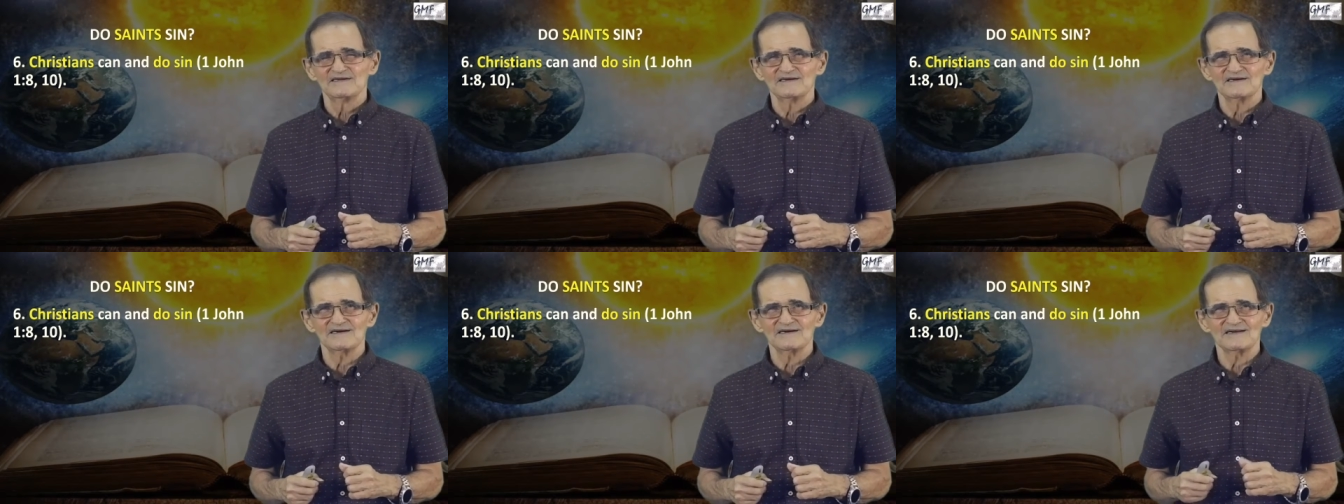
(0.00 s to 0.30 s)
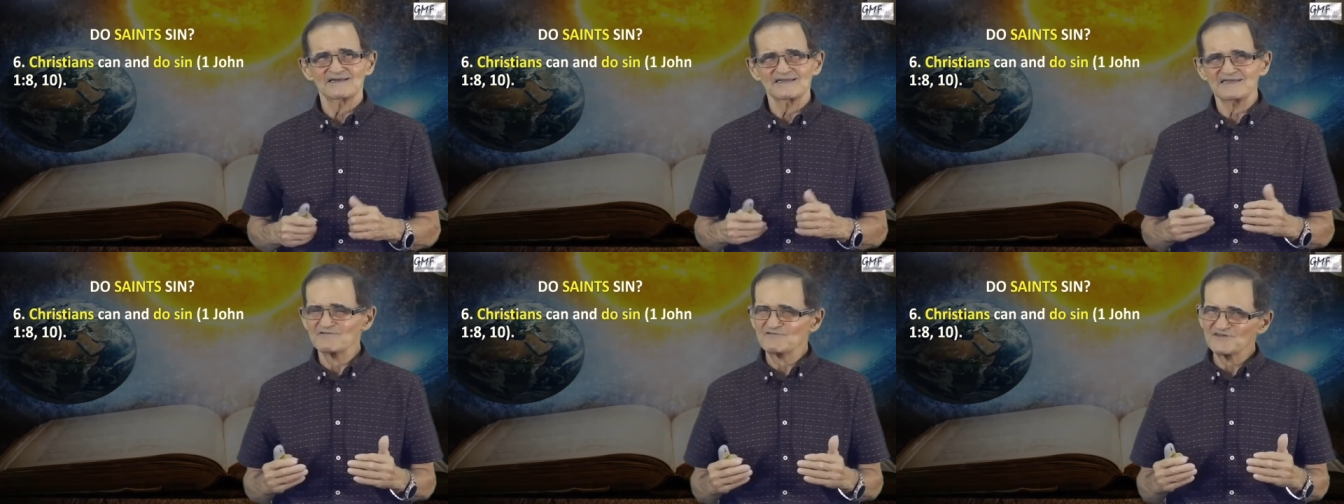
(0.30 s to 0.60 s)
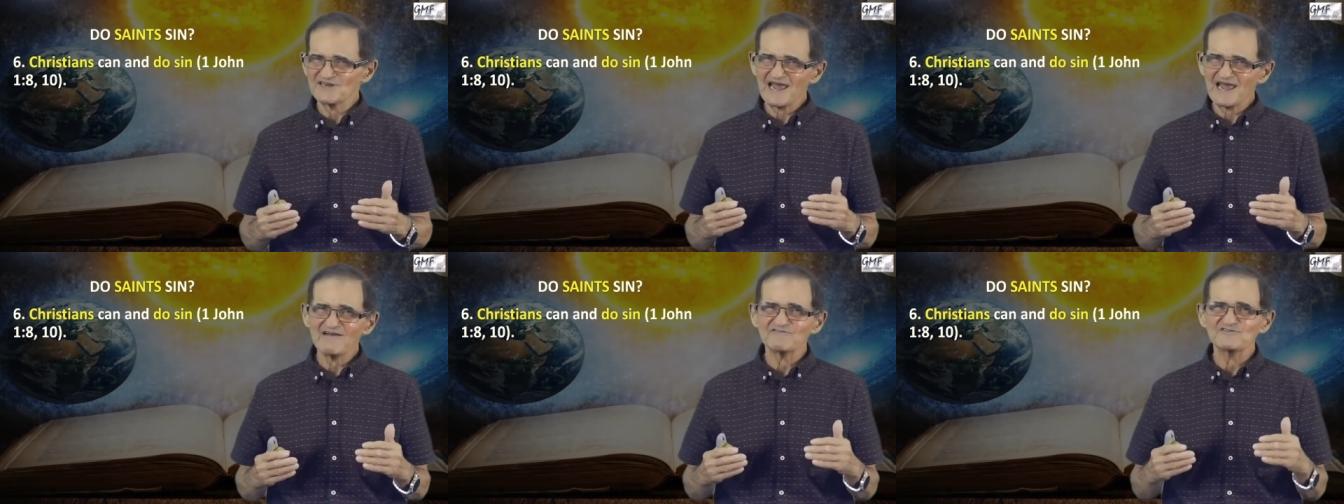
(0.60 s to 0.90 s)
Uh,
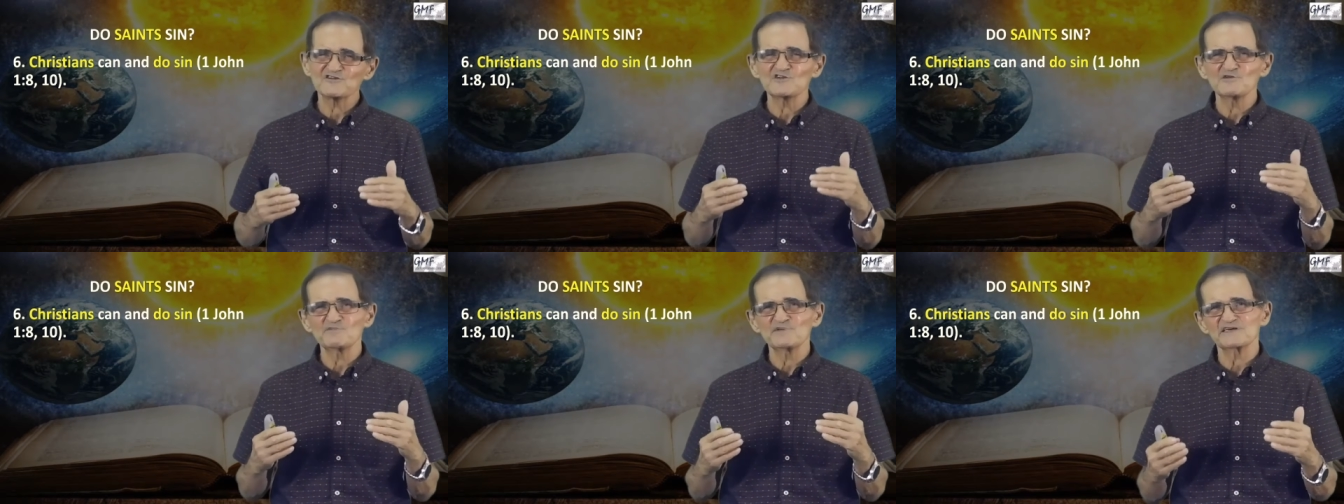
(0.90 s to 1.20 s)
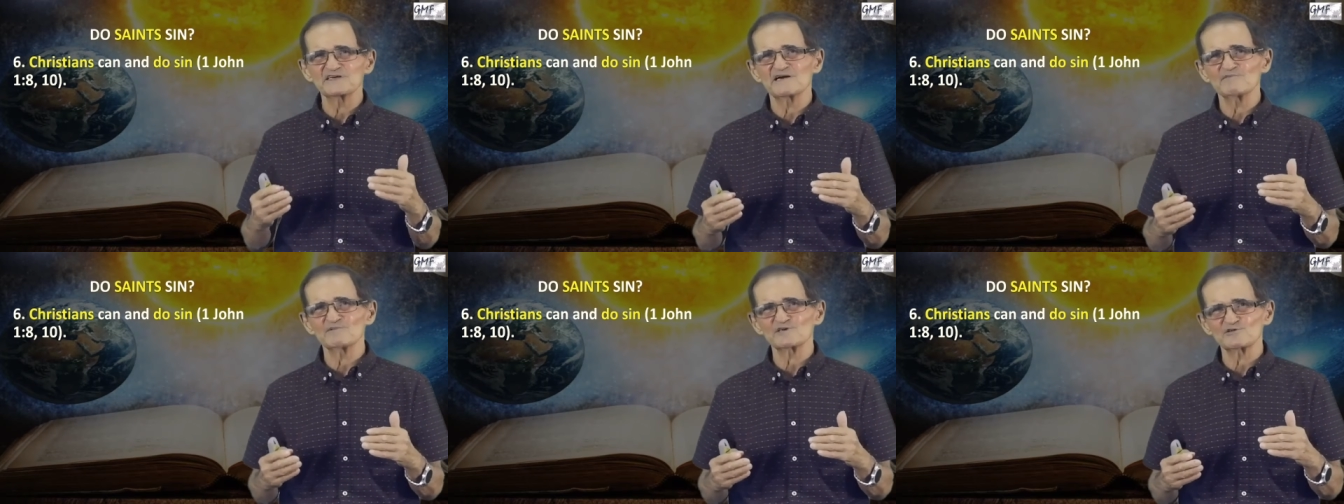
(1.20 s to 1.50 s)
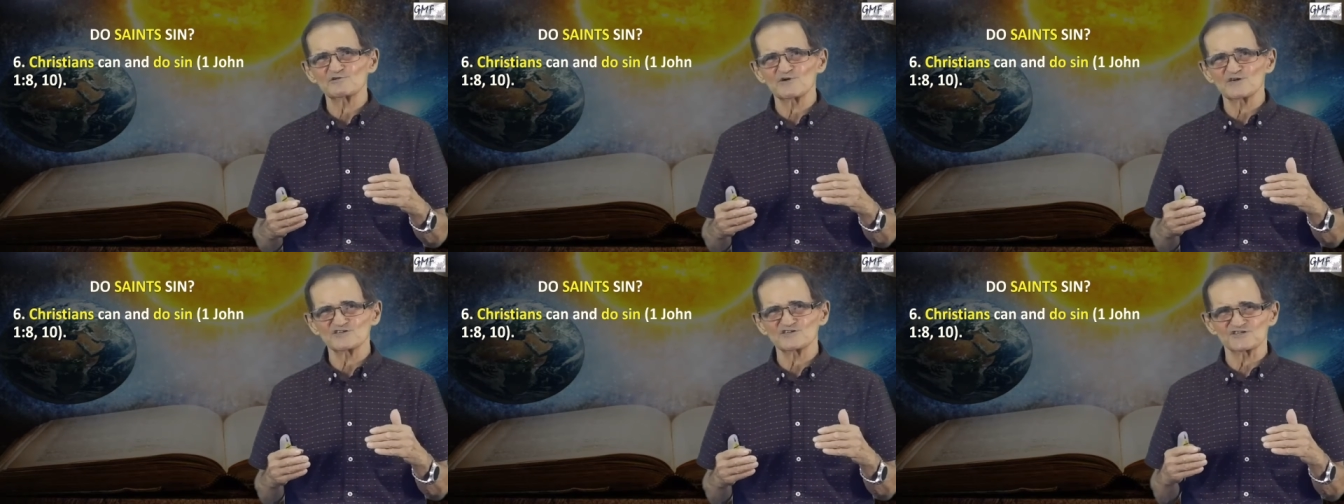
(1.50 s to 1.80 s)
even after you become a
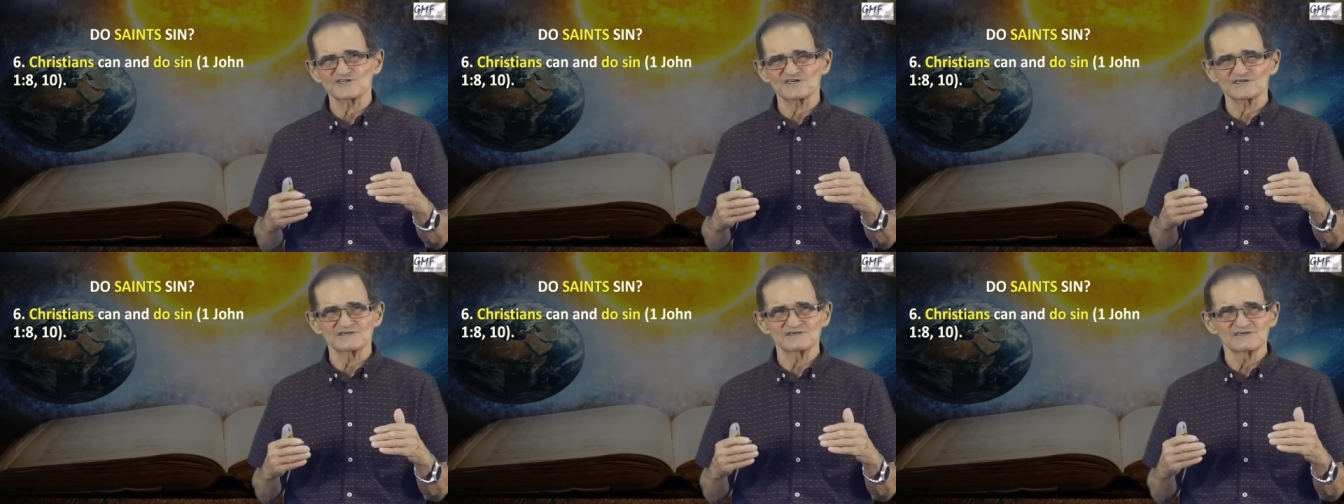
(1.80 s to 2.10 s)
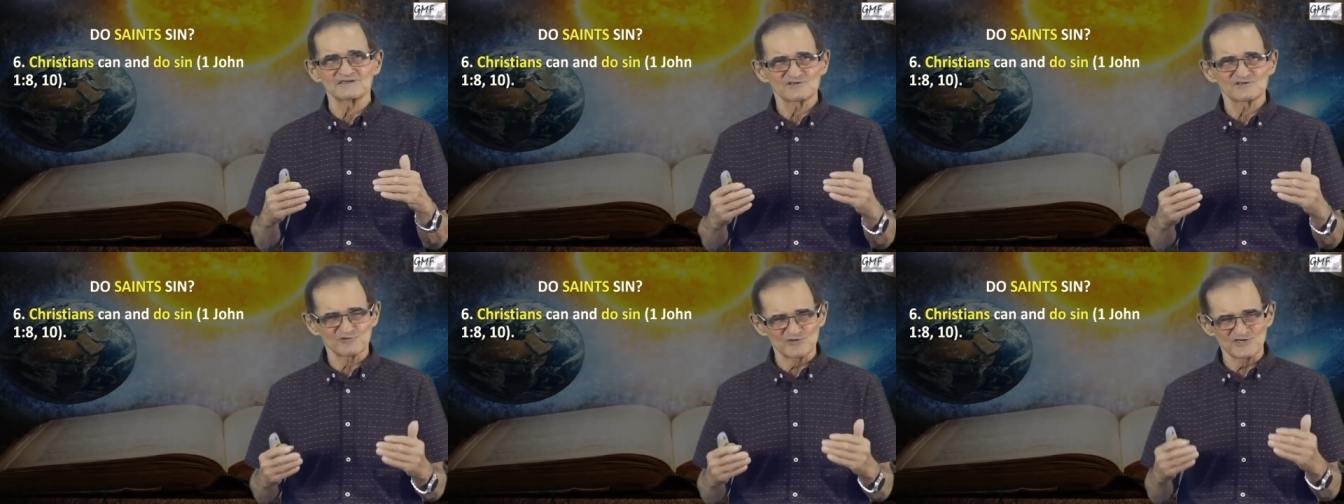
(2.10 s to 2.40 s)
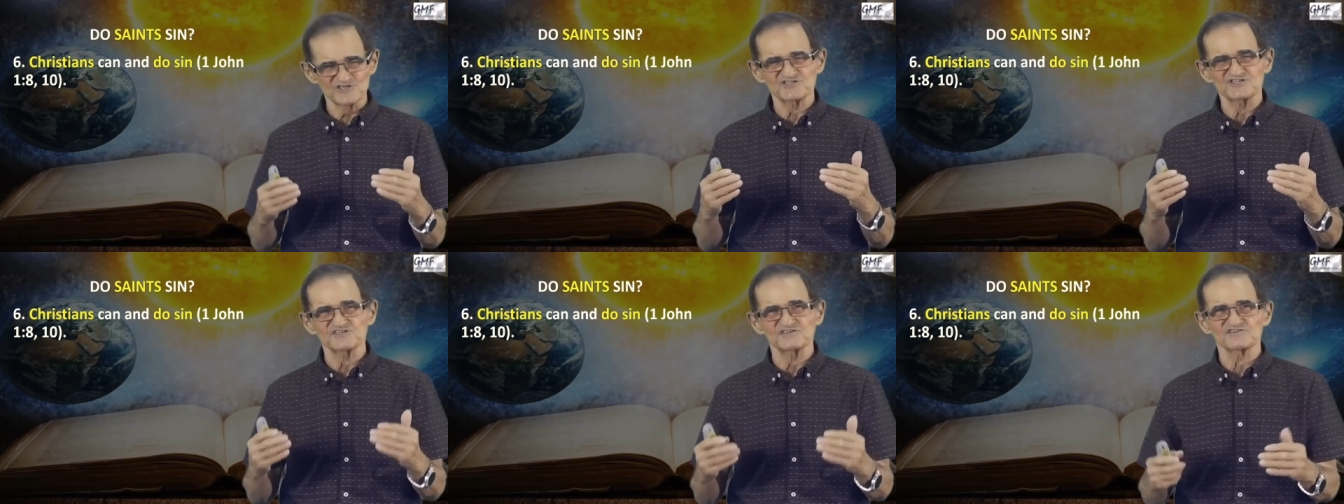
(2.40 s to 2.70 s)
Christian,
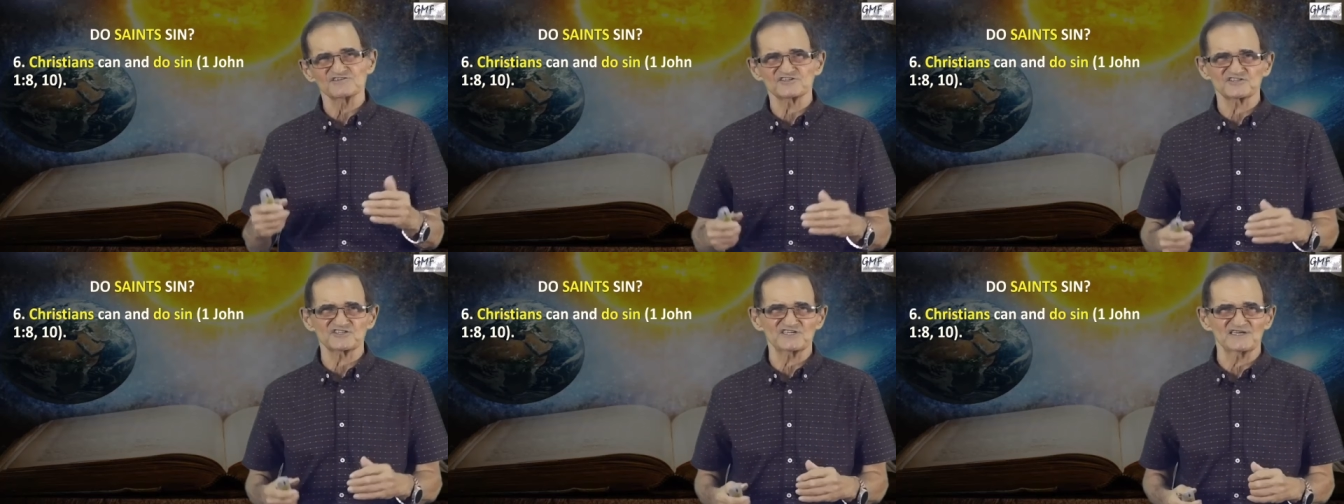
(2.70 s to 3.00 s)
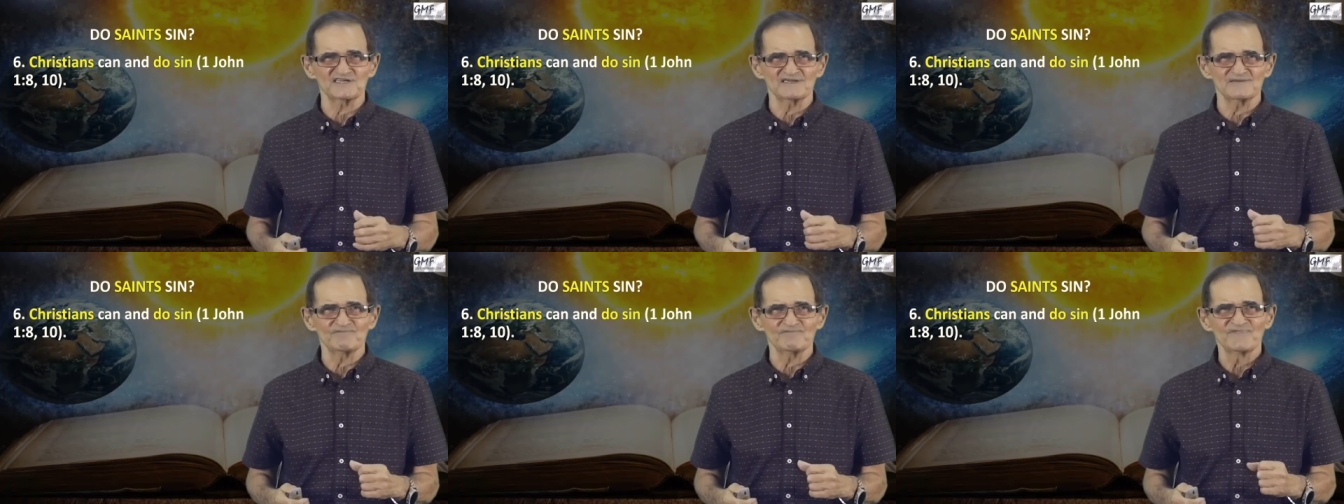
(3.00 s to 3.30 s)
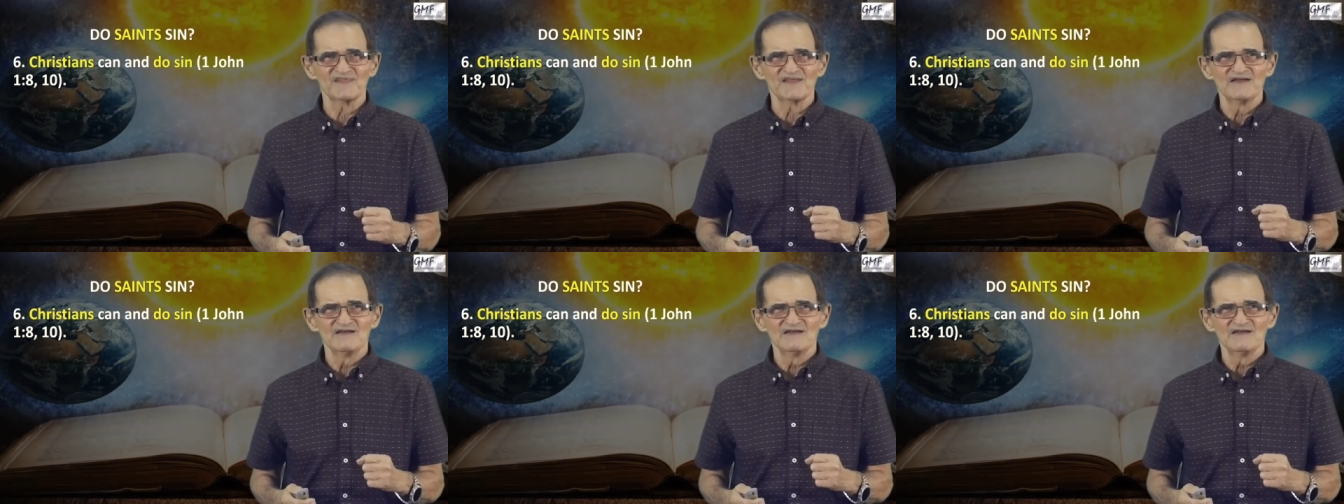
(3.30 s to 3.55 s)
Christians sin.